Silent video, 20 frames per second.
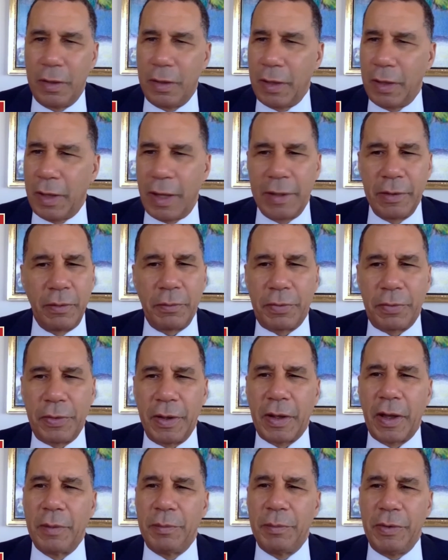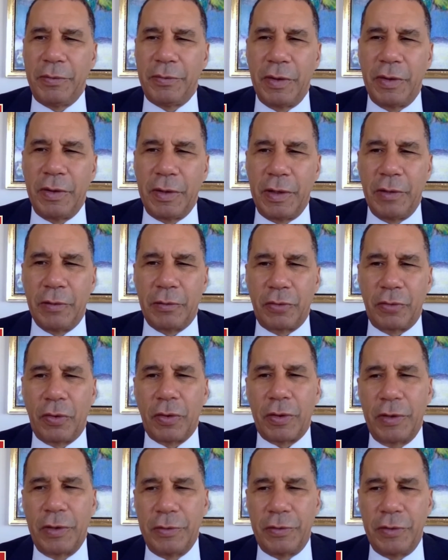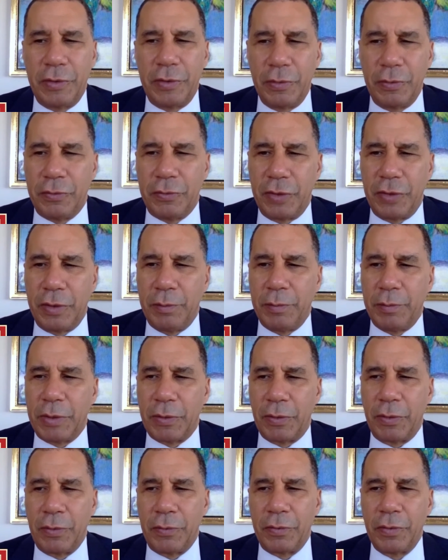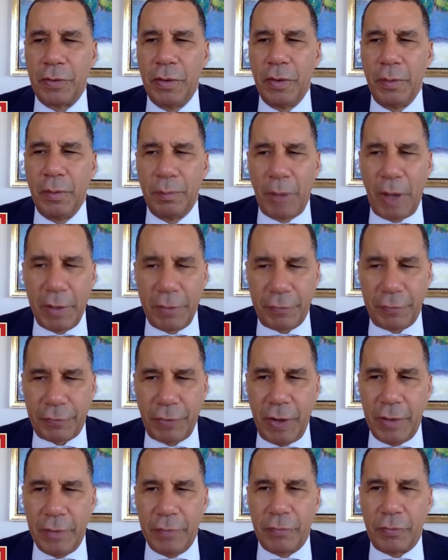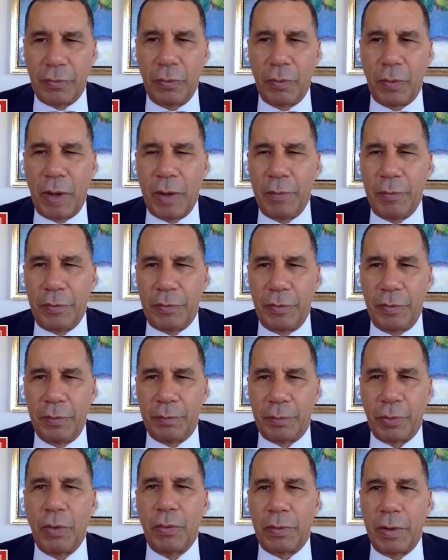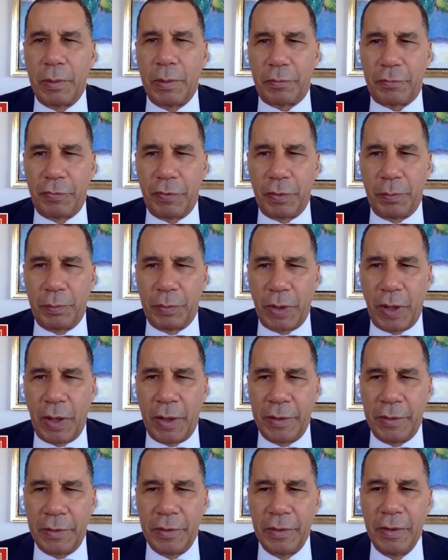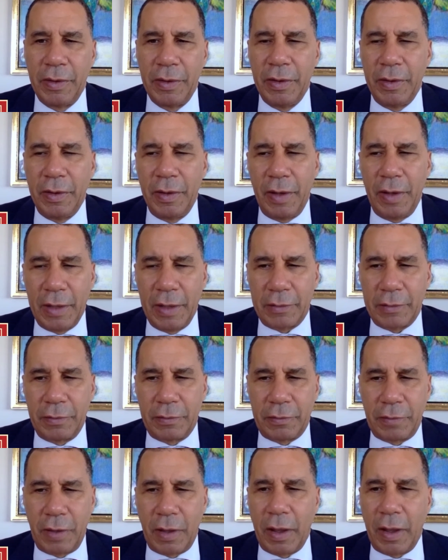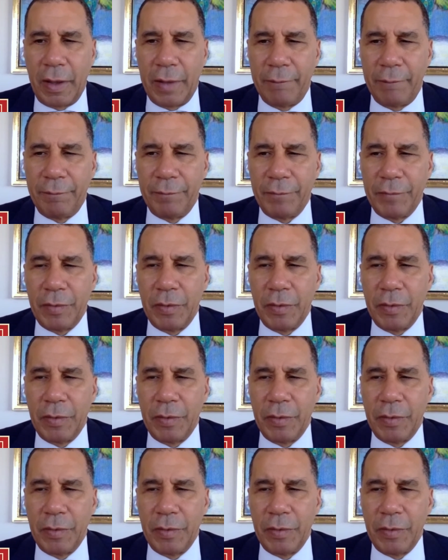I don't think I'd be sitting here talking to you, Jean, because my friends who I was in programs for the blind at the time,